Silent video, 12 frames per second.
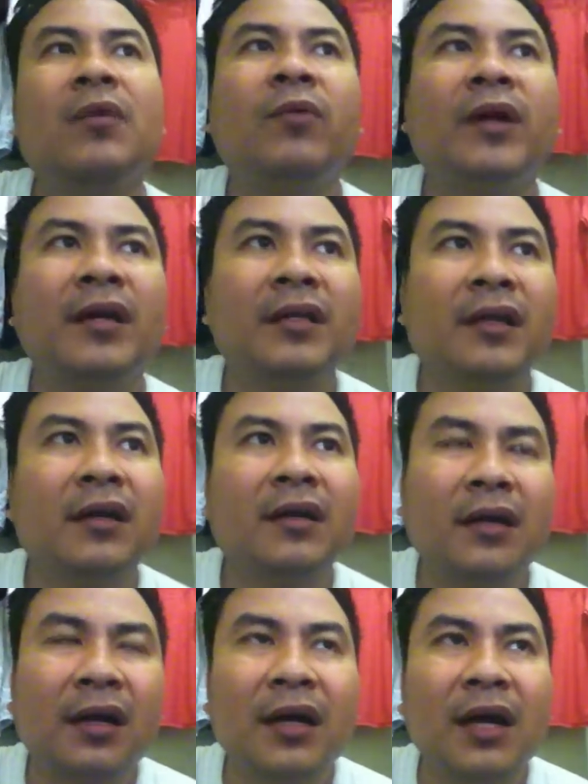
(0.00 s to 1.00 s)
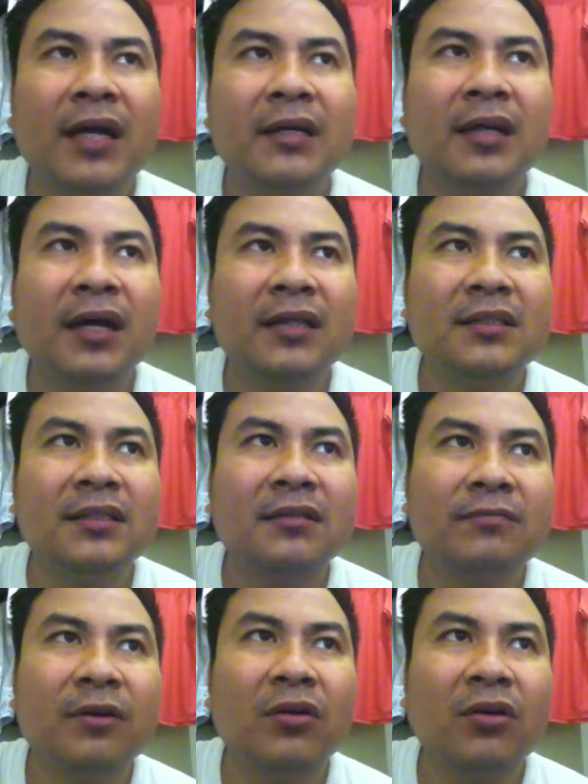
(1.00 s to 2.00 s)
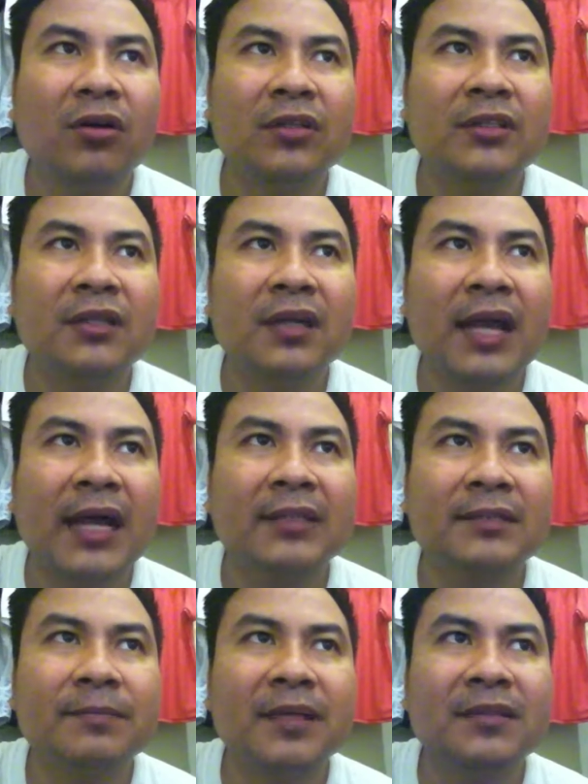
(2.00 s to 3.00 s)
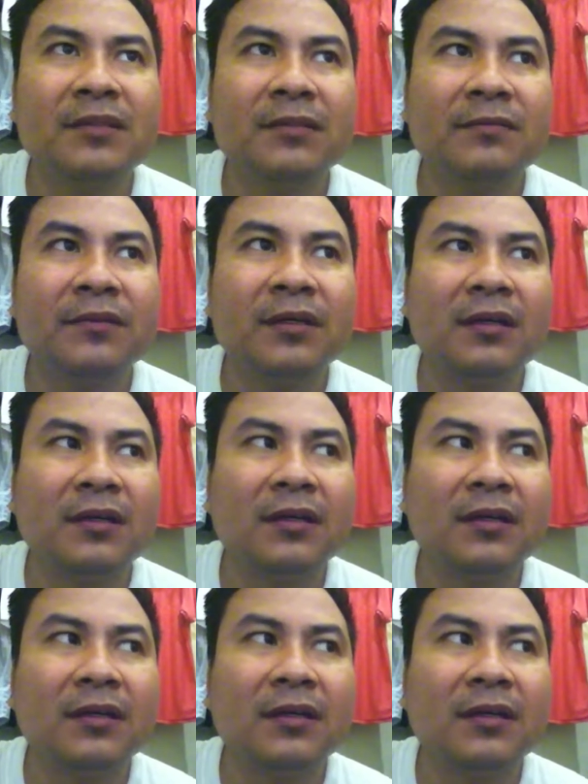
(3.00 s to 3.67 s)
where they are analyzing the phonological aspect of